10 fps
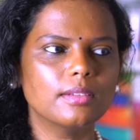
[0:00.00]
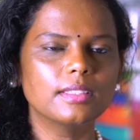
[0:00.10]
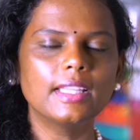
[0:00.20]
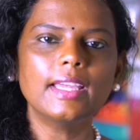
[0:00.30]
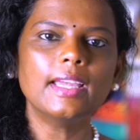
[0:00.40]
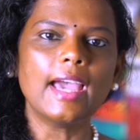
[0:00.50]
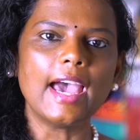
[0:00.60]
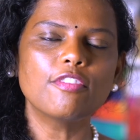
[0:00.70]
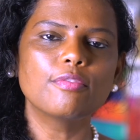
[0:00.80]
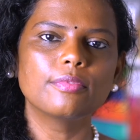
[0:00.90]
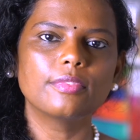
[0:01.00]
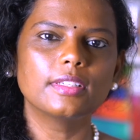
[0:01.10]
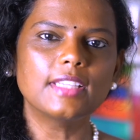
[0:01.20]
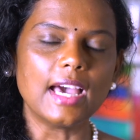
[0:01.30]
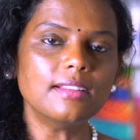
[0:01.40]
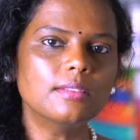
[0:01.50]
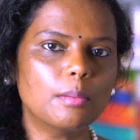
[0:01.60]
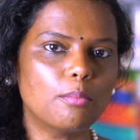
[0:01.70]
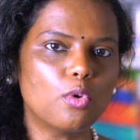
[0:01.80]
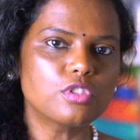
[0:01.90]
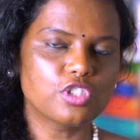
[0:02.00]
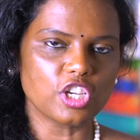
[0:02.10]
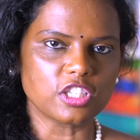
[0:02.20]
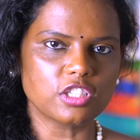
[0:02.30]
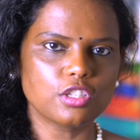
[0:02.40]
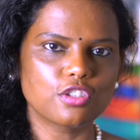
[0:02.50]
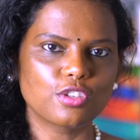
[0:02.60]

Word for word: they have done the most justice